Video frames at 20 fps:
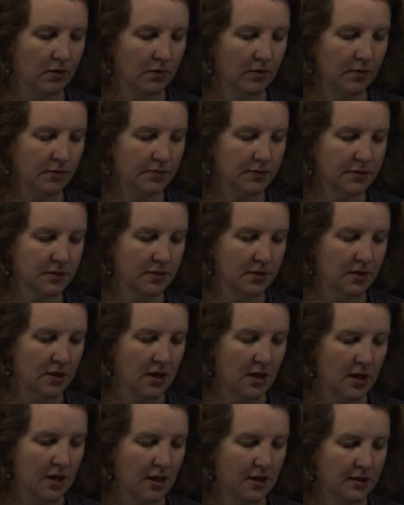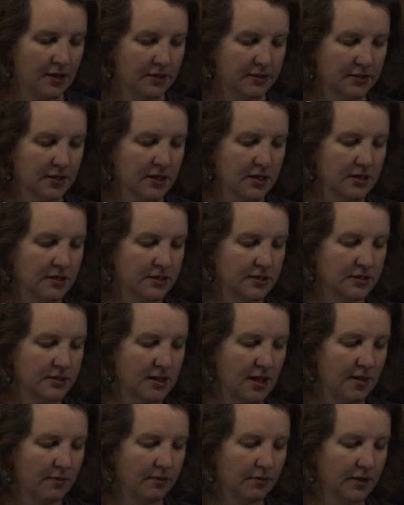whoops, that's going to
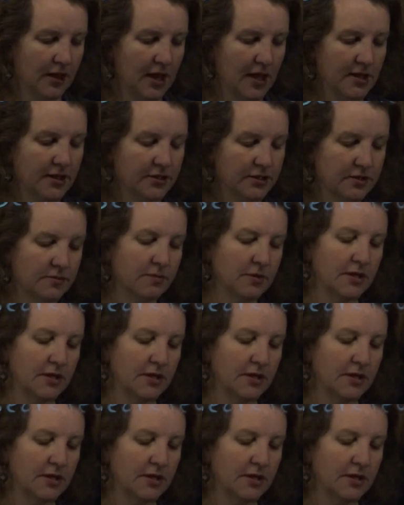disable the antigen,